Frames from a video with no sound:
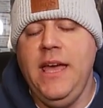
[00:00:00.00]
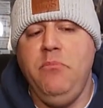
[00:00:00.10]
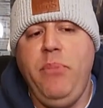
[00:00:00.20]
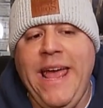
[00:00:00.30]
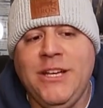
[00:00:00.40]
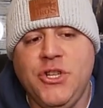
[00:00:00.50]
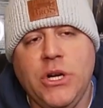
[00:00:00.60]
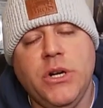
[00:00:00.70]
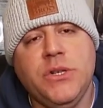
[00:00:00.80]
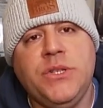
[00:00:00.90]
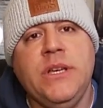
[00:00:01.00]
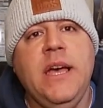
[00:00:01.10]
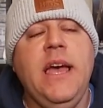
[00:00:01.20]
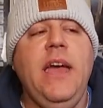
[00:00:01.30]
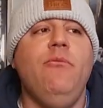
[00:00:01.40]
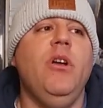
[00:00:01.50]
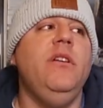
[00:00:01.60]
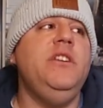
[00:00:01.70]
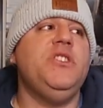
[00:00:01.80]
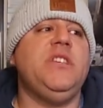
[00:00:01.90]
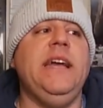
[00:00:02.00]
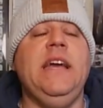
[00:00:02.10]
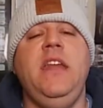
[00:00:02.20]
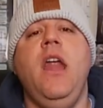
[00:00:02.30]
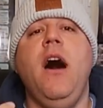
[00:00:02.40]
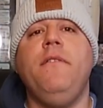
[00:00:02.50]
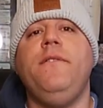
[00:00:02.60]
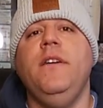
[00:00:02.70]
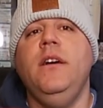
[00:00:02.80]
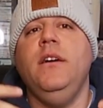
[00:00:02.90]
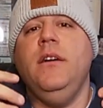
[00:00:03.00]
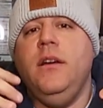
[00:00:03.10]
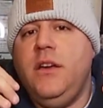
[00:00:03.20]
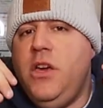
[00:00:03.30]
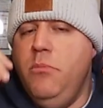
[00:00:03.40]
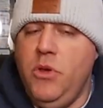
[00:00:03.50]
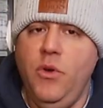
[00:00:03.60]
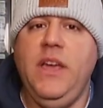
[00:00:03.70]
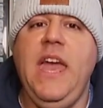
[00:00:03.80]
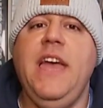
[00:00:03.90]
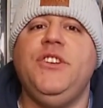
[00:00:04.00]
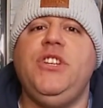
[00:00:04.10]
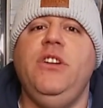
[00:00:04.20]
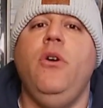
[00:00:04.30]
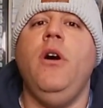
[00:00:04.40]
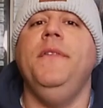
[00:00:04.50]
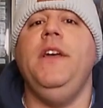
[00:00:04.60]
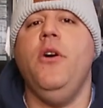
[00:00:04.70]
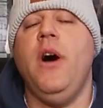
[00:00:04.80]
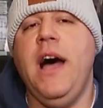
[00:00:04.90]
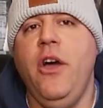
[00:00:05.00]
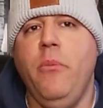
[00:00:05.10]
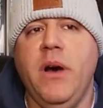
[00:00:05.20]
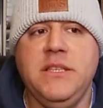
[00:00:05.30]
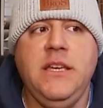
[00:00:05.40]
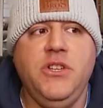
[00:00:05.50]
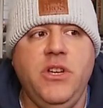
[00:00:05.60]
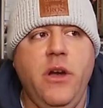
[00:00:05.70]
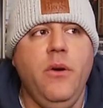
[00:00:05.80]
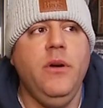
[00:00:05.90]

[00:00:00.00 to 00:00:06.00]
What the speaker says: and pictures, and really just like enough communication on the Ohio Musky Show.